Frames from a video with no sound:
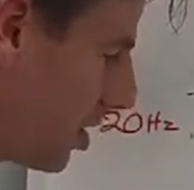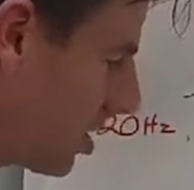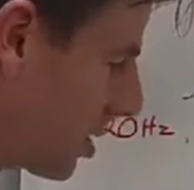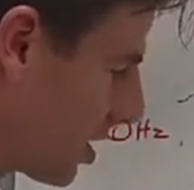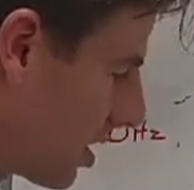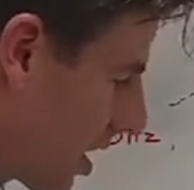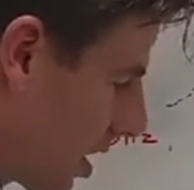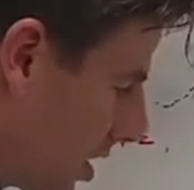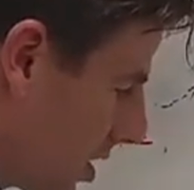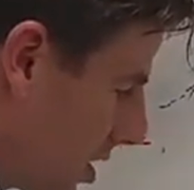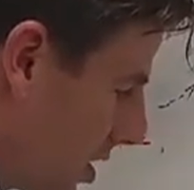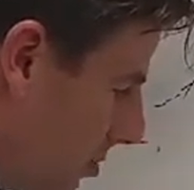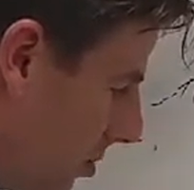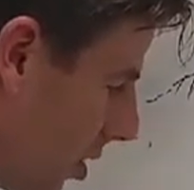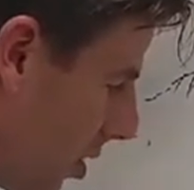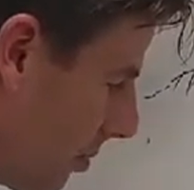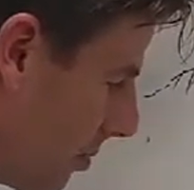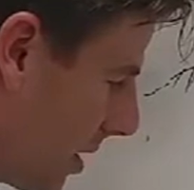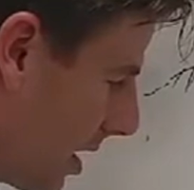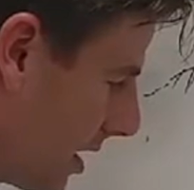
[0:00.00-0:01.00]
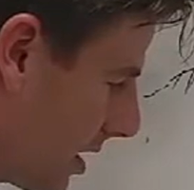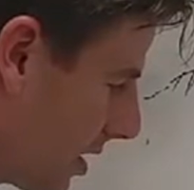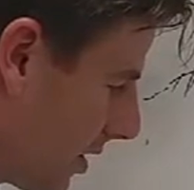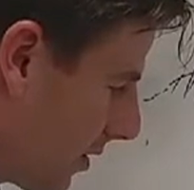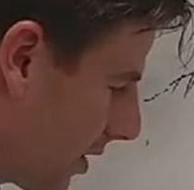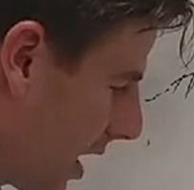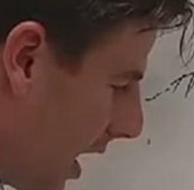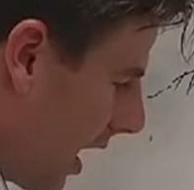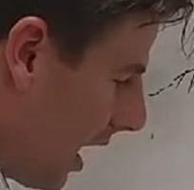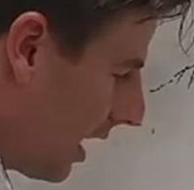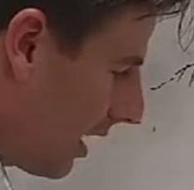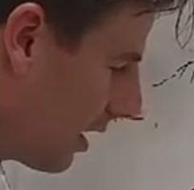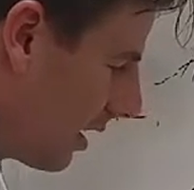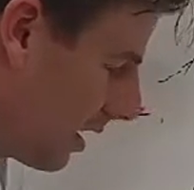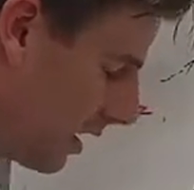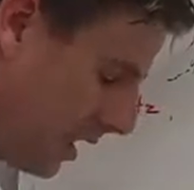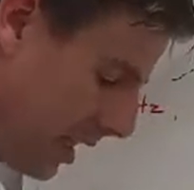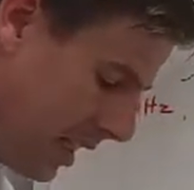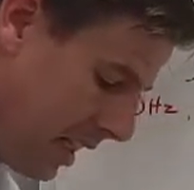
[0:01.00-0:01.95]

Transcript: looks like a small piece of cotton,